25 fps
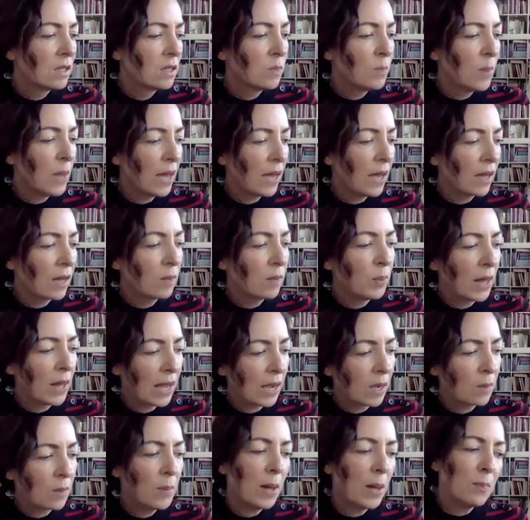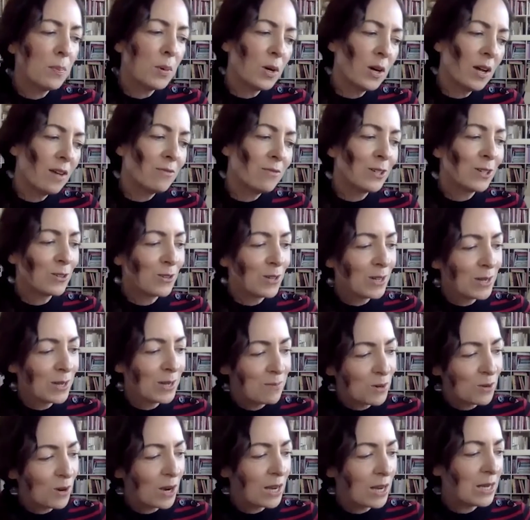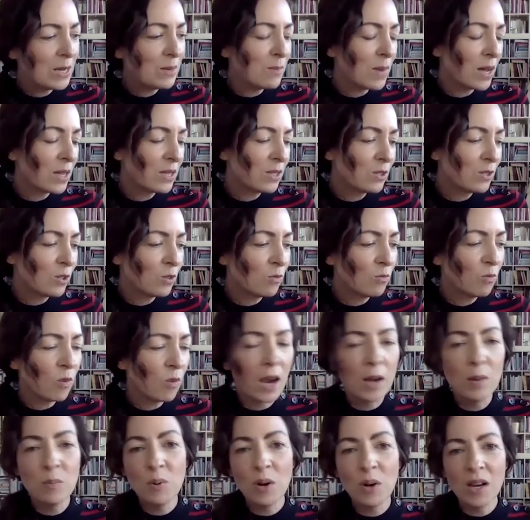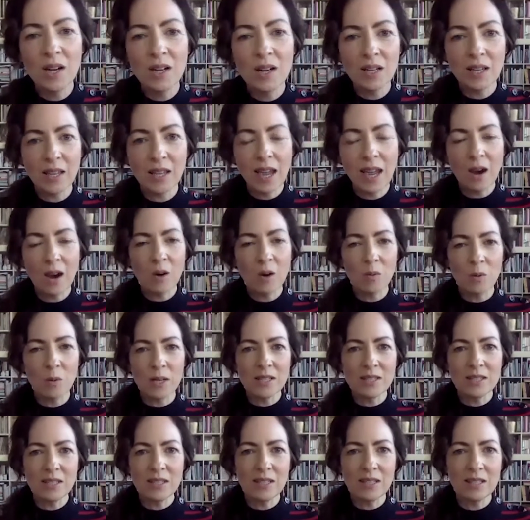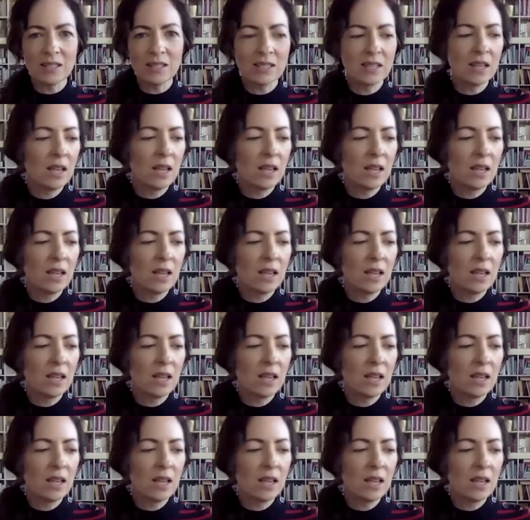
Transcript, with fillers: speck, black pepper, heavy cream, yeah. grainy mustard, rye bread, and caraway seeds.